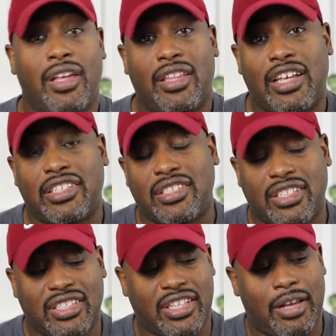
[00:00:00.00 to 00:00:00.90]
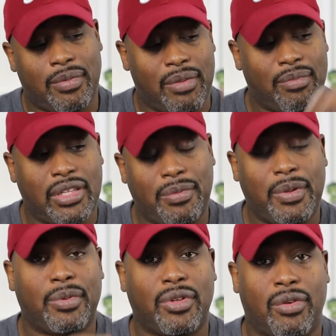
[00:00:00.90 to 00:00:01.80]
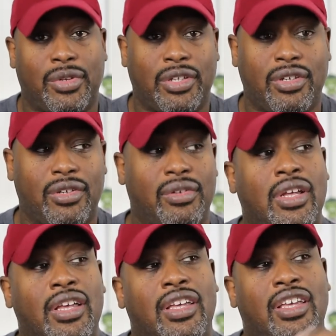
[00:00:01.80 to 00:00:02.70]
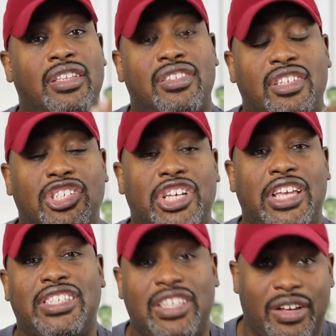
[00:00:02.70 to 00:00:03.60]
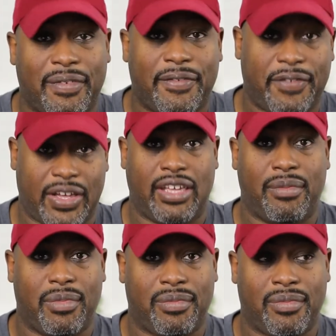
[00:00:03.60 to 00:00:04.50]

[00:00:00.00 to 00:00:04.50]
And that's the step that many people don't want to do, hence the chasing of fame,